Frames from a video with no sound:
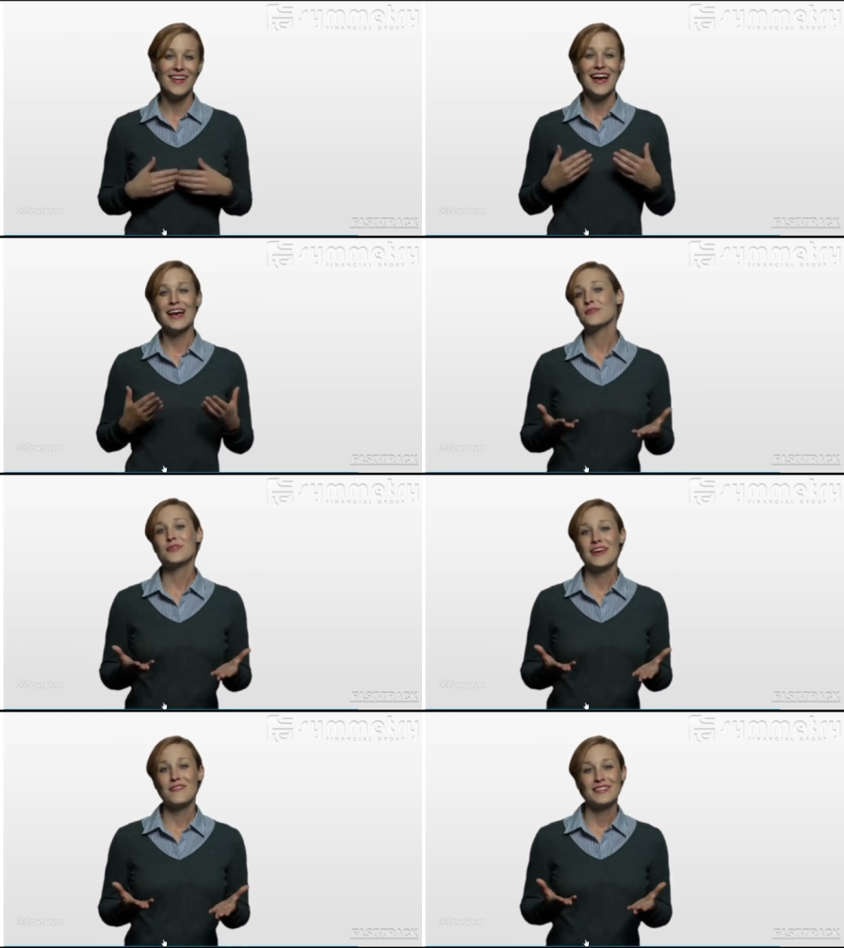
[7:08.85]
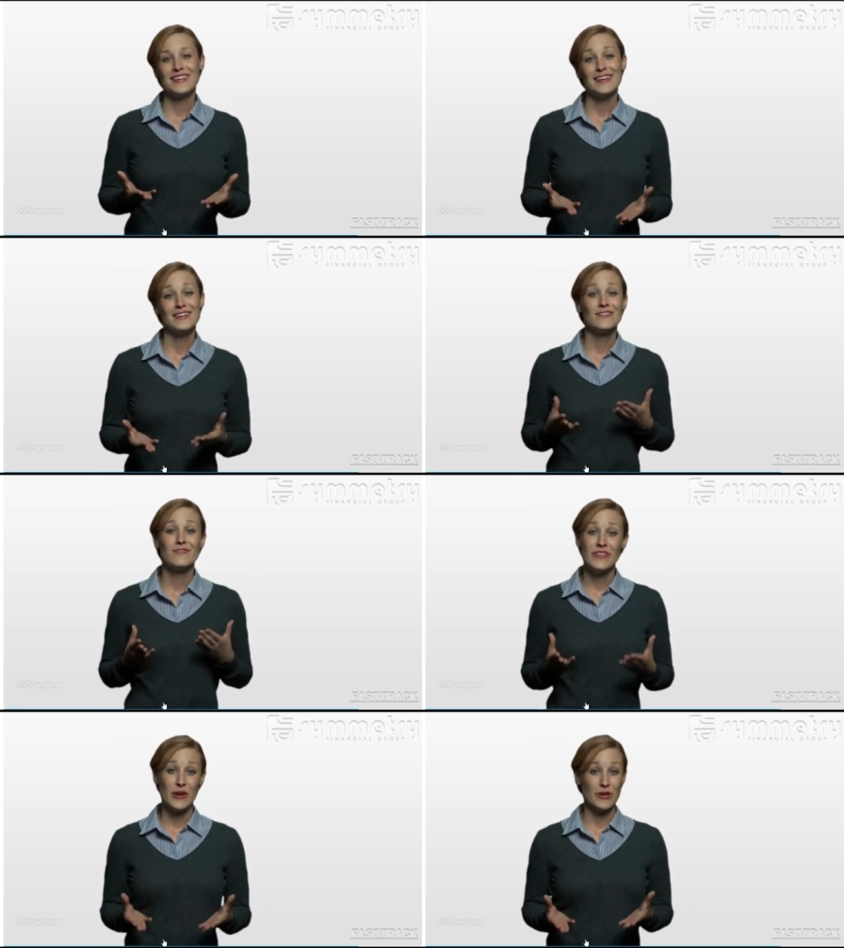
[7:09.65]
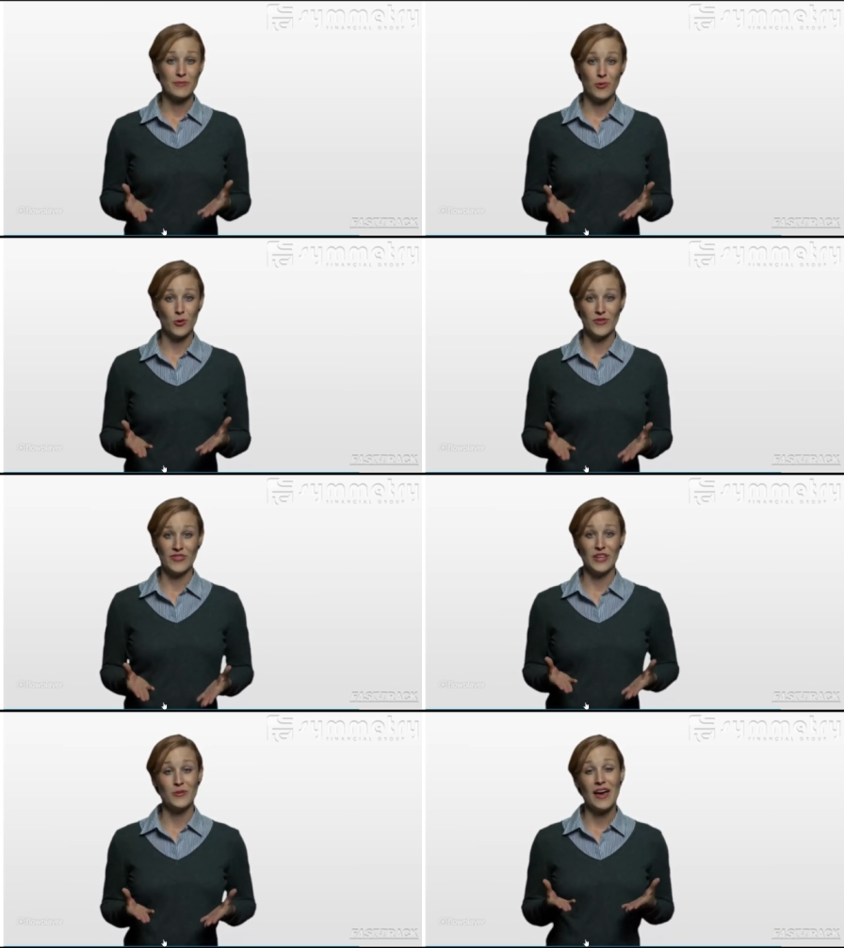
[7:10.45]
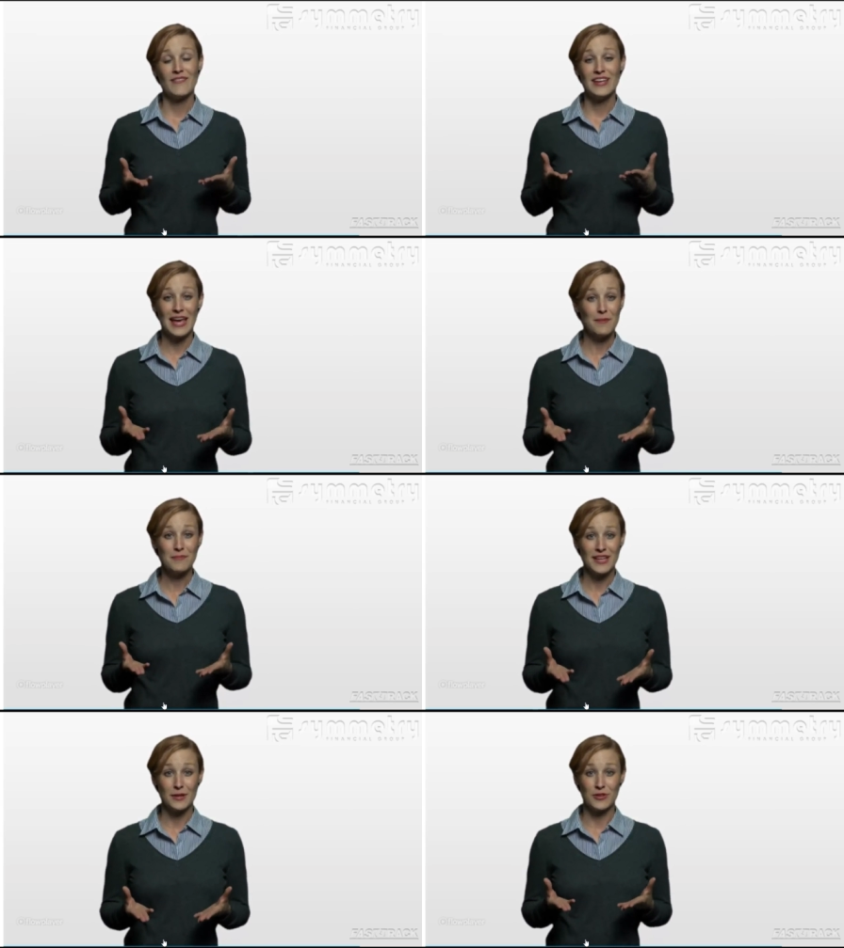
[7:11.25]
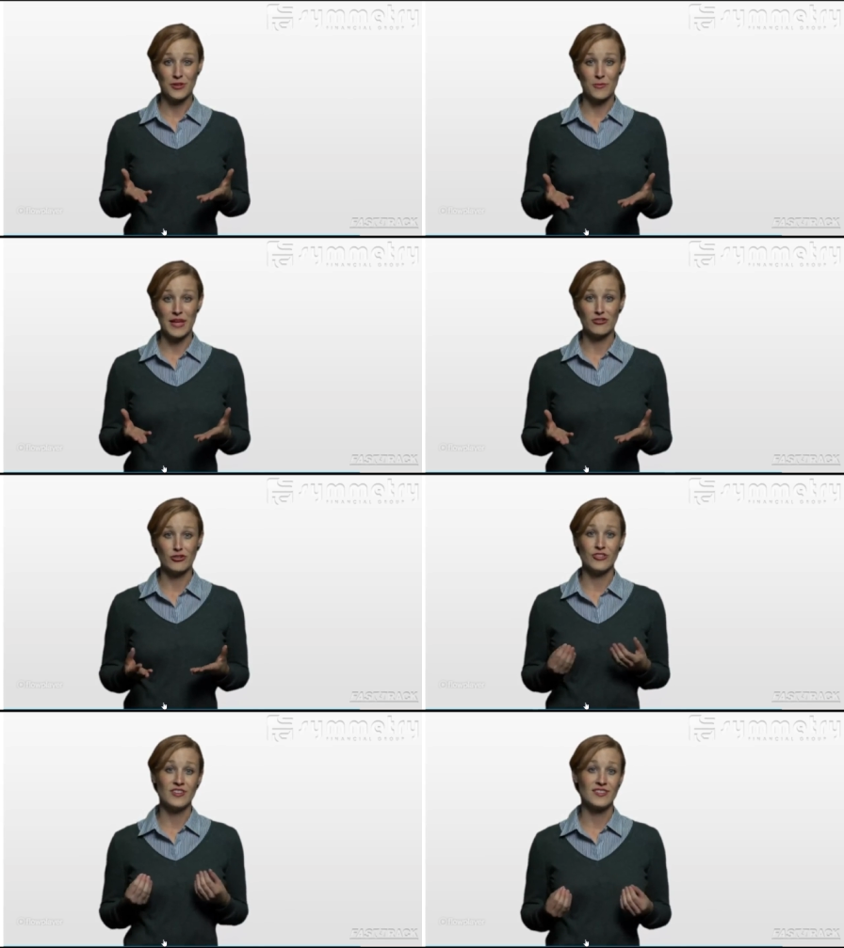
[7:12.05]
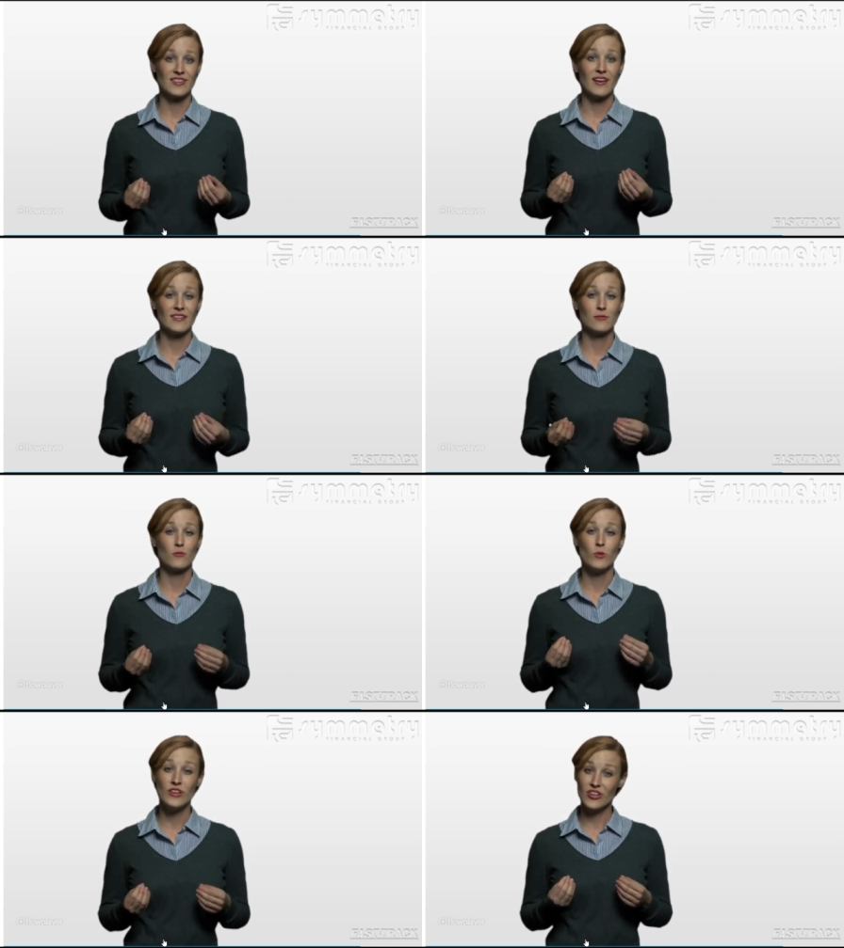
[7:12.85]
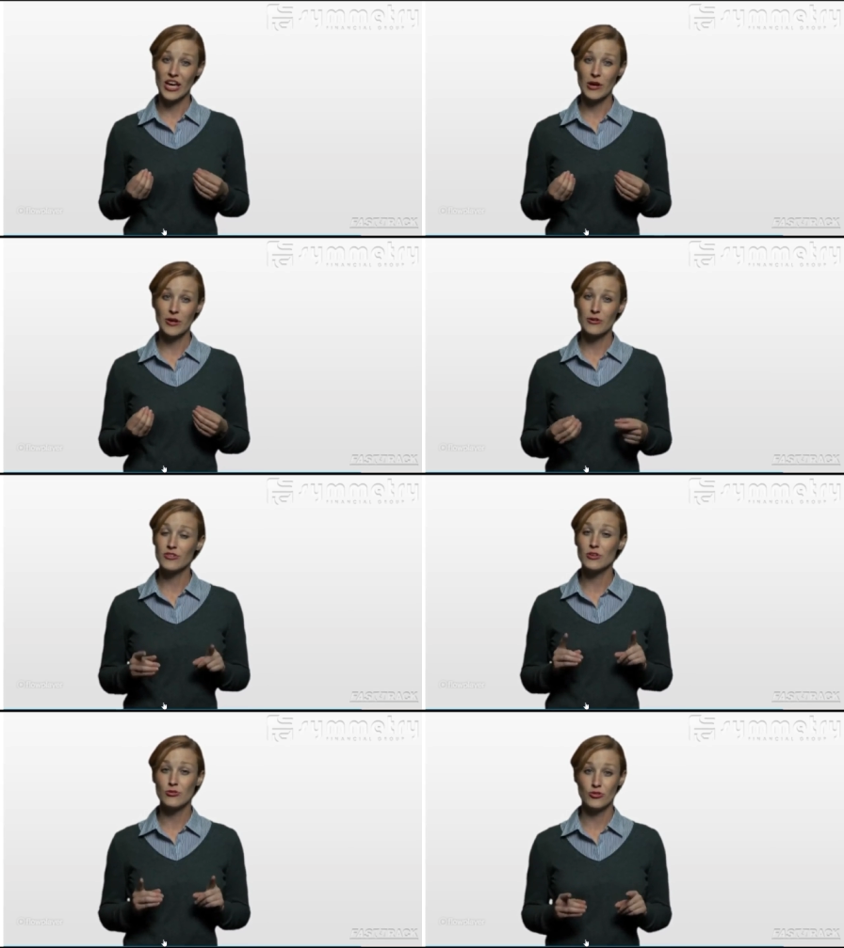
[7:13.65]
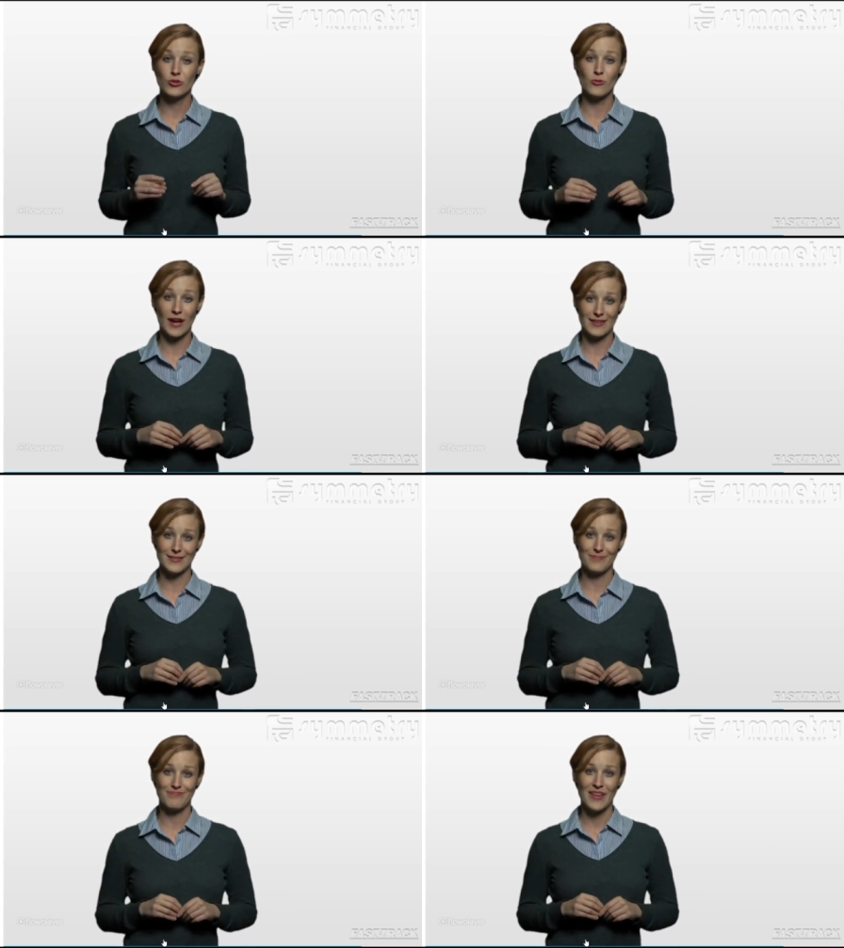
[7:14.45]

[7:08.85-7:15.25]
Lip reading: As with everything, it is very important that you have a game plan with your manager to discuss which carriers you should write.